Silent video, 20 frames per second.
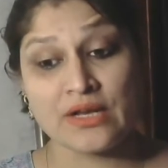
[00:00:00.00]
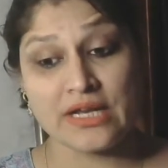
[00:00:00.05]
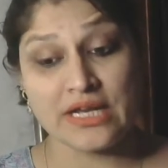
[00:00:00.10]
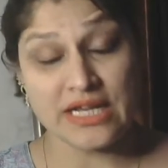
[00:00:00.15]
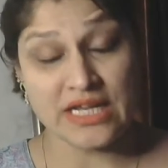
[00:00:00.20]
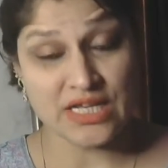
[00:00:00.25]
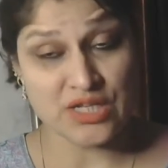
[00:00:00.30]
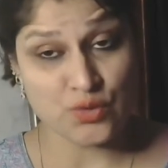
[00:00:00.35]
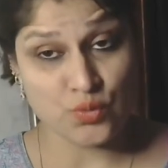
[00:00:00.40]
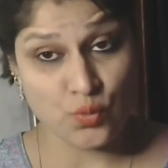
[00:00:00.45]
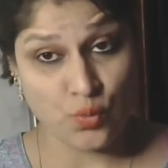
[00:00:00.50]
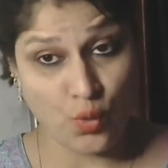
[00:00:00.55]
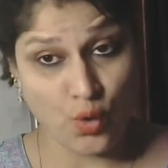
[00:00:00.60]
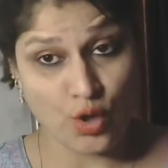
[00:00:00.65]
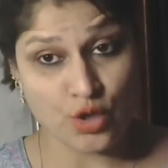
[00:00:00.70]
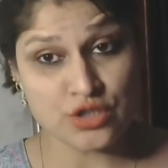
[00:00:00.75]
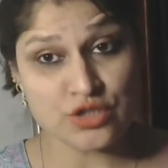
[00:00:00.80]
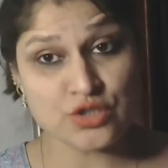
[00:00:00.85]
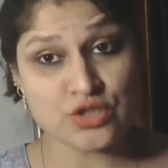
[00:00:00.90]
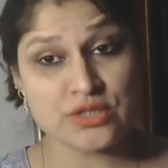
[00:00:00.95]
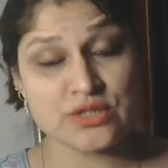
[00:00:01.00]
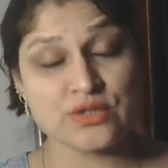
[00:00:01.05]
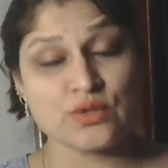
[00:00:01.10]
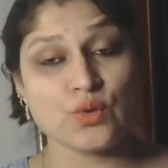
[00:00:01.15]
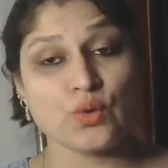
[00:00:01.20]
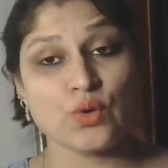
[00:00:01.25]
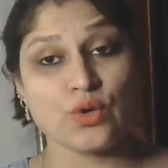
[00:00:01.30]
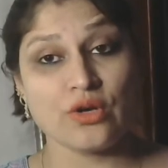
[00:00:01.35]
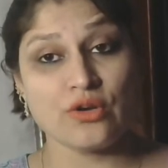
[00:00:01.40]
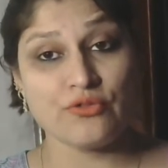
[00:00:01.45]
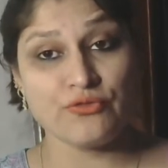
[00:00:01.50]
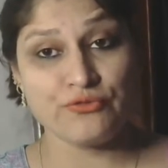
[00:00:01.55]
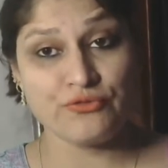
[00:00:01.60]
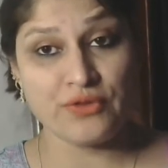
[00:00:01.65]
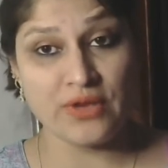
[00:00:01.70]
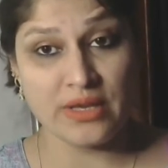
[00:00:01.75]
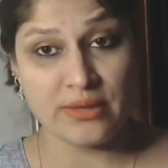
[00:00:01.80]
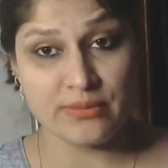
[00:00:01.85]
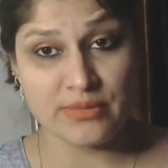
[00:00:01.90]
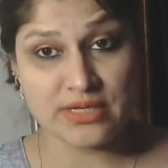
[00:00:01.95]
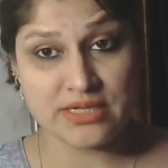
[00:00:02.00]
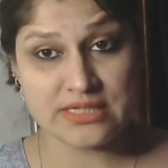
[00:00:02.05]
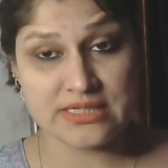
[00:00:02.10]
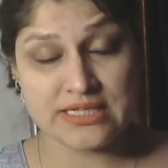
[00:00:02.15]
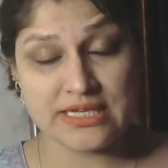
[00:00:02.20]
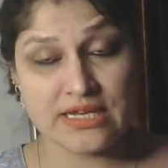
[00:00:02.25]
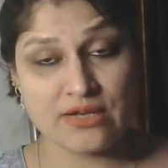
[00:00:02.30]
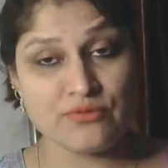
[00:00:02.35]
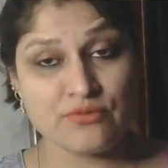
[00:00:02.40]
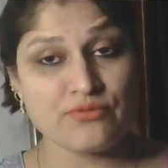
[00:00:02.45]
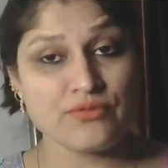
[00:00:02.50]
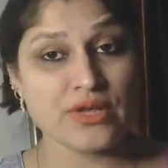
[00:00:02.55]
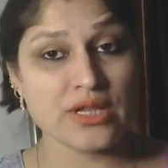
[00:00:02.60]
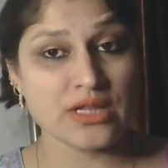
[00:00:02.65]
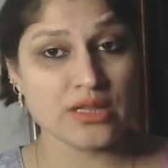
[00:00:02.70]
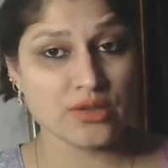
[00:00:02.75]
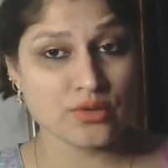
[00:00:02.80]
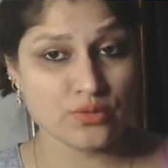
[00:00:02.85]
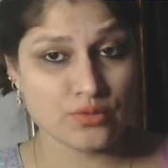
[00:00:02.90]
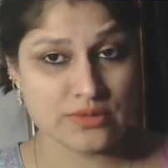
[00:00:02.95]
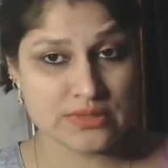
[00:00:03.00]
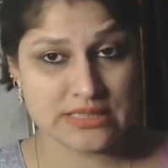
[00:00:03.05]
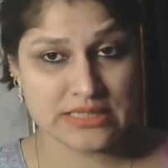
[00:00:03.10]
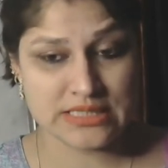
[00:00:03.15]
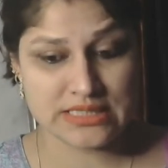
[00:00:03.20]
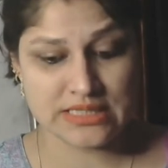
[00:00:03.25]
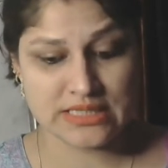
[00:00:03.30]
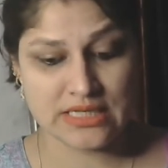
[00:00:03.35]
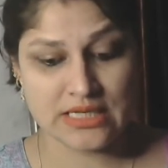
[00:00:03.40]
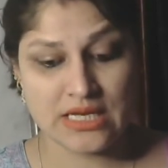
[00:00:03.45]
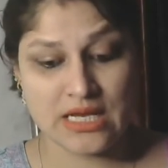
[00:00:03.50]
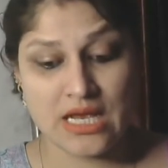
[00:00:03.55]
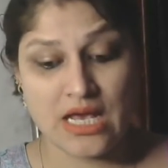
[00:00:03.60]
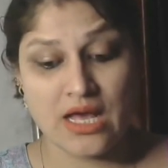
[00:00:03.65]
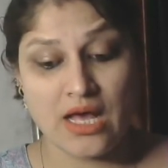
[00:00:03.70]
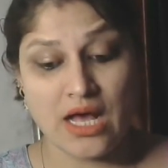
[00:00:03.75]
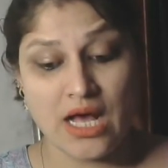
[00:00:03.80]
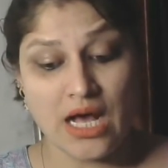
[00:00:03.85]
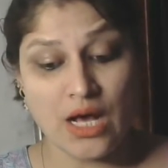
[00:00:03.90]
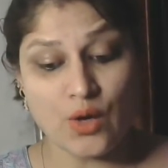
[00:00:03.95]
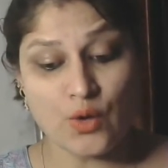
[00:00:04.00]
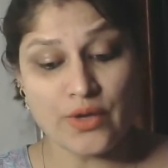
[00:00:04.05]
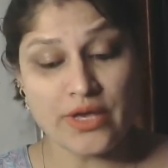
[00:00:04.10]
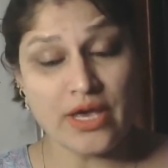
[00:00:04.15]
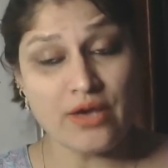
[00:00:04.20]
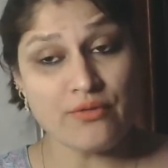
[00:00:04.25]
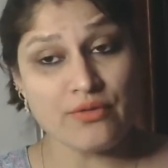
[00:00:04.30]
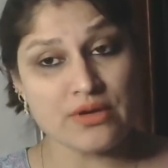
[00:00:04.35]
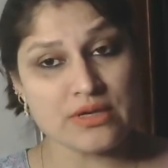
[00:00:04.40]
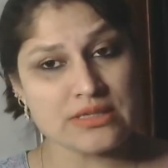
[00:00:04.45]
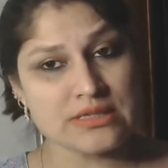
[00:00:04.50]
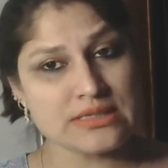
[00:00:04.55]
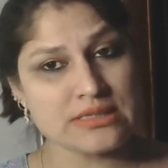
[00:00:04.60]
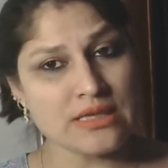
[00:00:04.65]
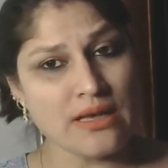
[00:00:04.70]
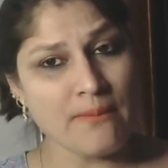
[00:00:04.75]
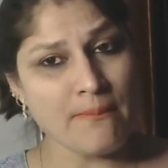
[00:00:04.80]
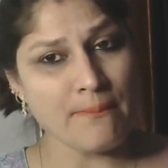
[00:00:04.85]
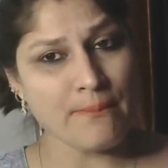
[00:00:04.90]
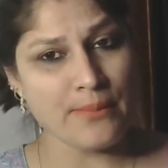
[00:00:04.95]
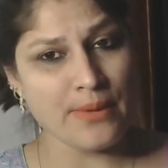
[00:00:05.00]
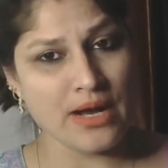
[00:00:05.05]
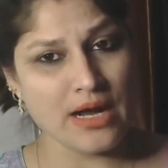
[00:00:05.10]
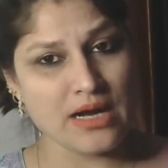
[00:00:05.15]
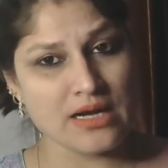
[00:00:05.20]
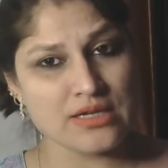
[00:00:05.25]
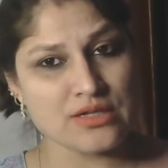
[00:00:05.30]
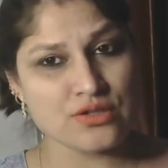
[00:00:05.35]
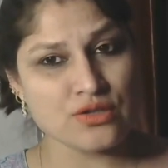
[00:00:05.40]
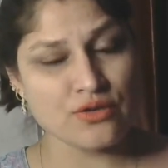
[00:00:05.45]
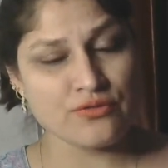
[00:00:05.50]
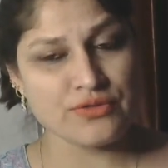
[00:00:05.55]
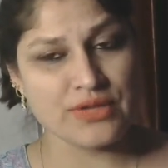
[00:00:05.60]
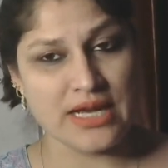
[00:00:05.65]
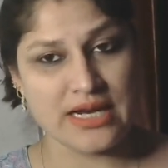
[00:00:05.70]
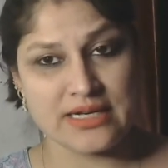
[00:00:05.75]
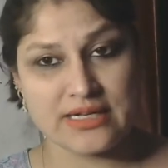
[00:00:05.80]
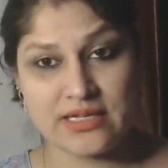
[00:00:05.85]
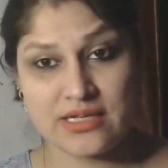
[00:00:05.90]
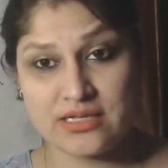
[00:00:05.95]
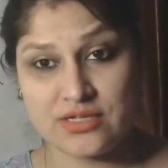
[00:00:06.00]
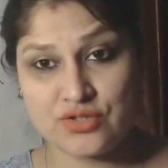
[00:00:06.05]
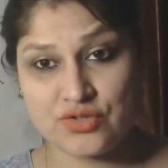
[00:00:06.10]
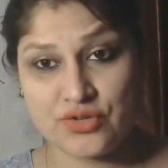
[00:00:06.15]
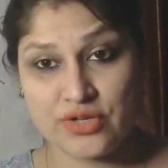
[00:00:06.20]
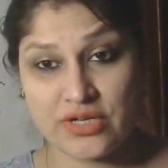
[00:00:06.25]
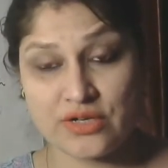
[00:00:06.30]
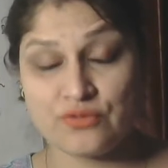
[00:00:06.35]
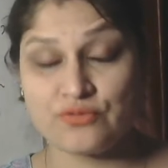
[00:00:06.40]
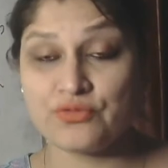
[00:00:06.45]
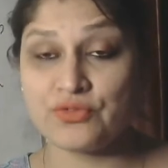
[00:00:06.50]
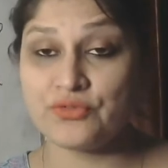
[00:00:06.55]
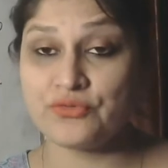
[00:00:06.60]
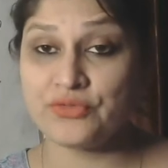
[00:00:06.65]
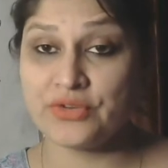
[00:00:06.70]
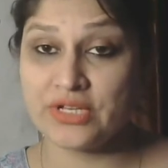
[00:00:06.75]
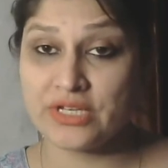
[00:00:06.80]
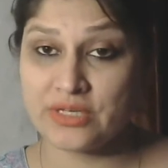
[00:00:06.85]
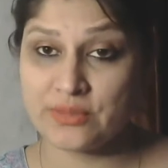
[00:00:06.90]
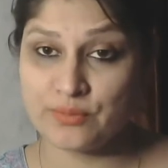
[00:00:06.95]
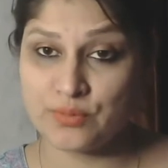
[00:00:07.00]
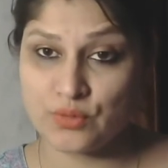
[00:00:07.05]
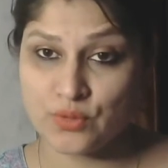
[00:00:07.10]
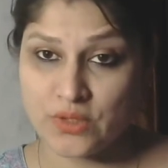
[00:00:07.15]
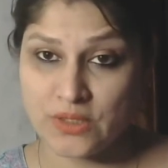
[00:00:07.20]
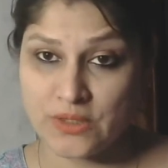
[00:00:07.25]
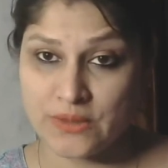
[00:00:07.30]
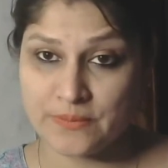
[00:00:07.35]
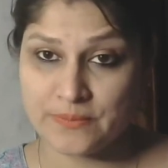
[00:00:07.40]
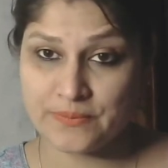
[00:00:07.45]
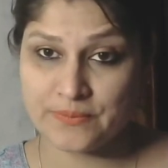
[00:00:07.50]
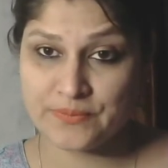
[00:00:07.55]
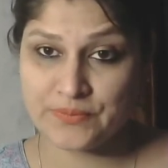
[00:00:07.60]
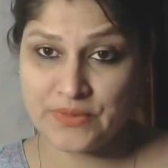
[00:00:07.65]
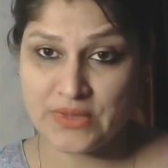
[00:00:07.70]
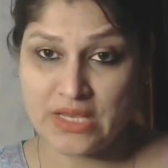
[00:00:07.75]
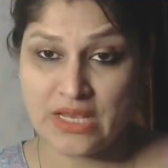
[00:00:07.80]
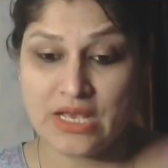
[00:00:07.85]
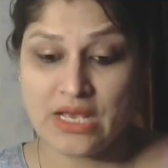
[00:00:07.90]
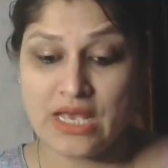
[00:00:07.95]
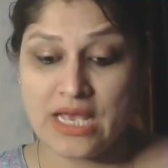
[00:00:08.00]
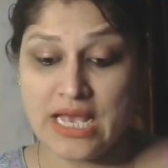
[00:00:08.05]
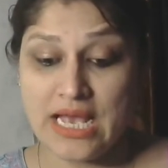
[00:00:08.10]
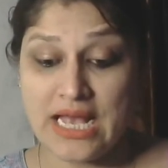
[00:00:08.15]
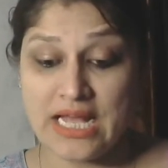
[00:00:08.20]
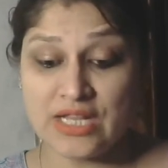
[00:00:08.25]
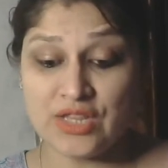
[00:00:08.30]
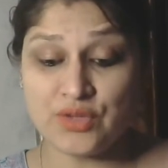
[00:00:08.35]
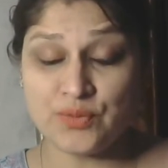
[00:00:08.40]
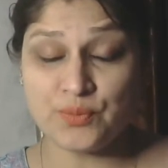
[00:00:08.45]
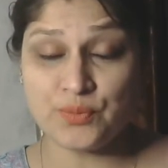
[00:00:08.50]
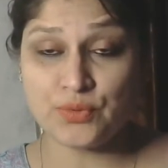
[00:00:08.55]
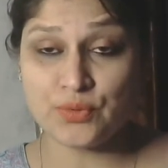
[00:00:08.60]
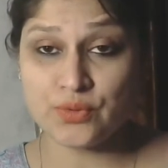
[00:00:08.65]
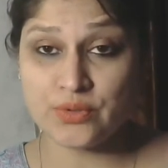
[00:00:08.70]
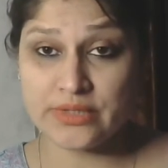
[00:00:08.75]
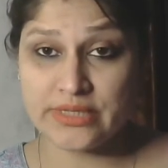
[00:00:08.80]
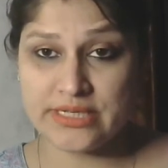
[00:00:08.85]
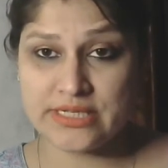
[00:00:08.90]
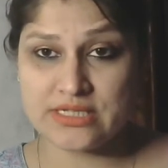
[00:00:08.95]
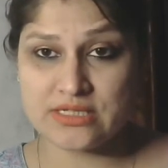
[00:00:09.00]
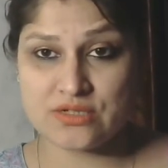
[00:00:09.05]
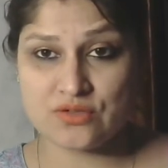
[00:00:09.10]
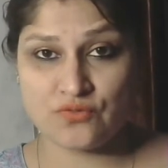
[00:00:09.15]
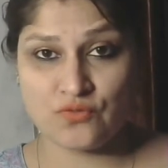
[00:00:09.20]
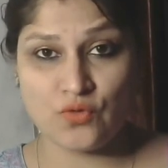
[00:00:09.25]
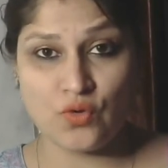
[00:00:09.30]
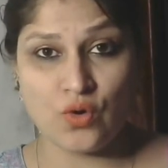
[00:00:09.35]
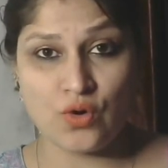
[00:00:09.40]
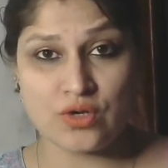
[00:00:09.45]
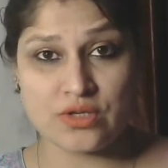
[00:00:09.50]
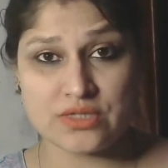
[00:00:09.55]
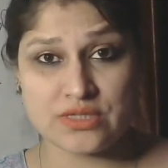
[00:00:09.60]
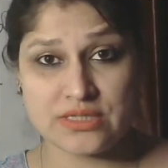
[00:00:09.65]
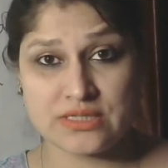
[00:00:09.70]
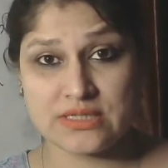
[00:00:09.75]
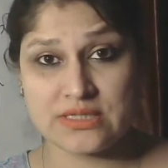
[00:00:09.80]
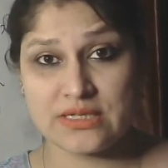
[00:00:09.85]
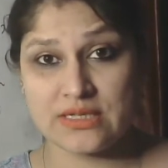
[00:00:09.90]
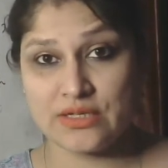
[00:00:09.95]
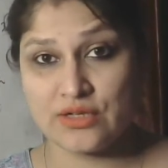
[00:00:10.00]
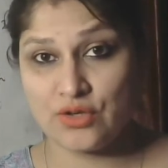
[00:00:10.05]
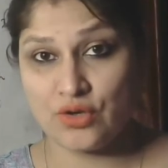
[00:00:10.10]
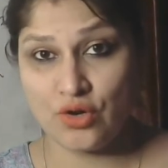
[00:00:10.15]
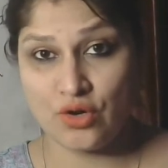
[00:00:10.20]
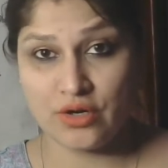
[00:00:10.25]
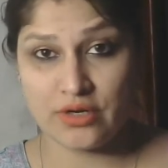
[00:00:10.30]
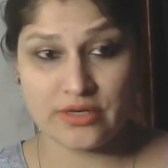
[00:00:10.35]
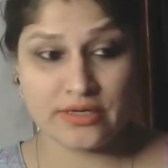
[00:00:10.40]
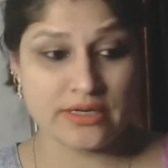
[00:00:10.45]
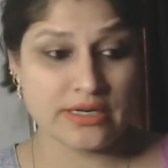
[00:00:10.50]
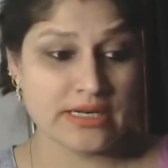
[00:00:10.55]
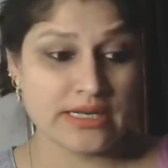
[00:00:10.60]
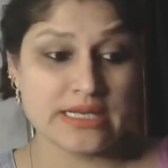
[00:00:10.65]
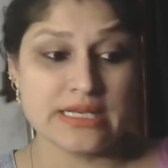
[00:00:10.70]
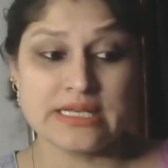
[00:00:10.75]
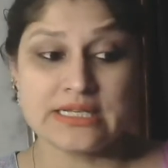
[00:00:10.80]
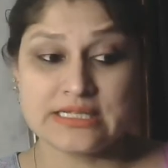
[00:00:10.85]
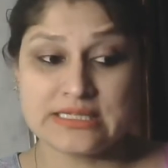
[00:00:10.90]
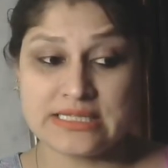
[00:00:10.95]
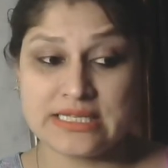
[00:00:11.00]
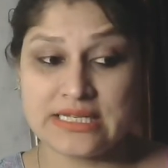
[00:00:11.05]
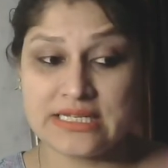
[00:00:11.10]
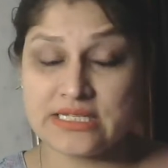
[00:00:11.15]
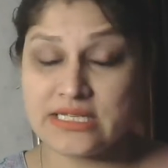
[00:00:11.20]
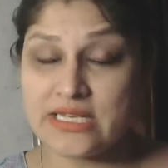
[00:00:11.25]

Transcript: It was famous and well-known city. However, some parts of that district were very poor. And the poorest was your Saint